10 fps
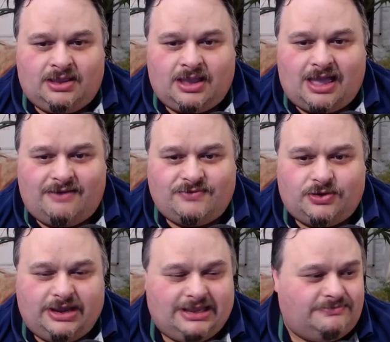Have a
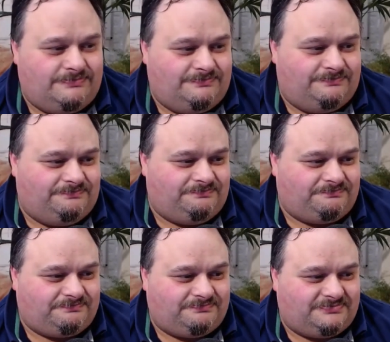great
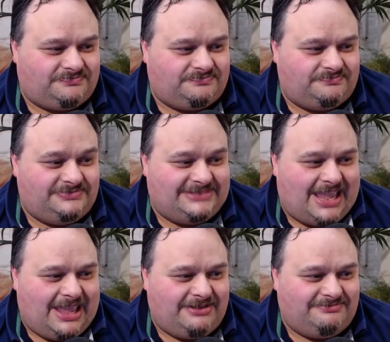
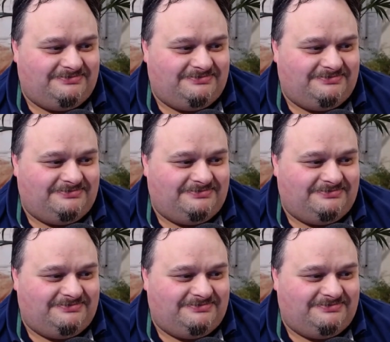day.